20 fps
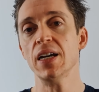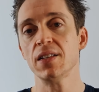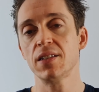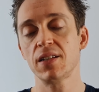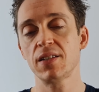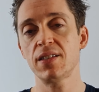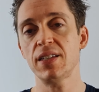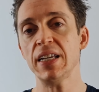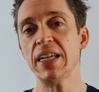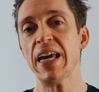to
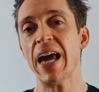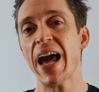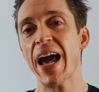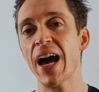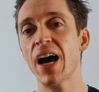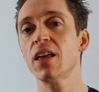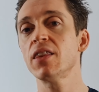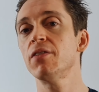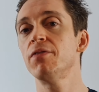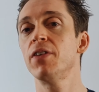see
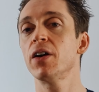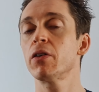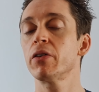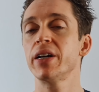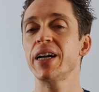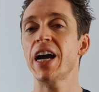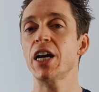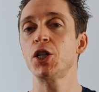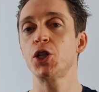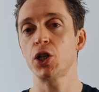how the
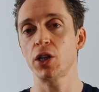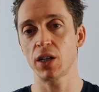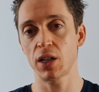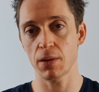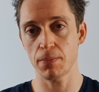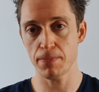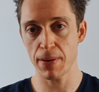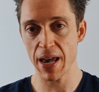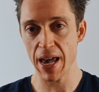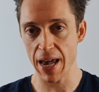variation
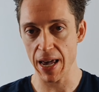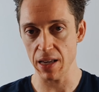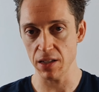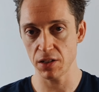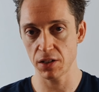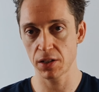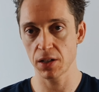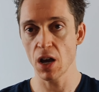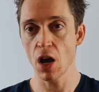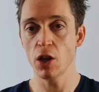
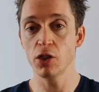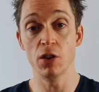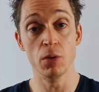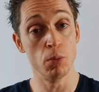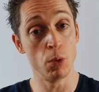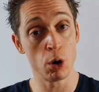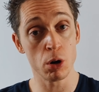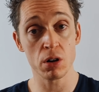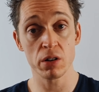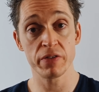compares. The
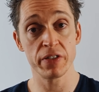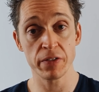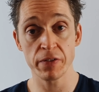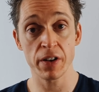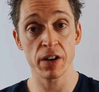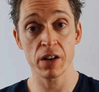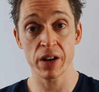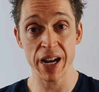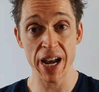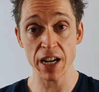more of a
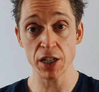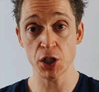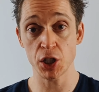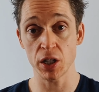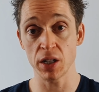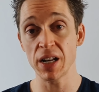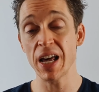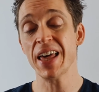variation,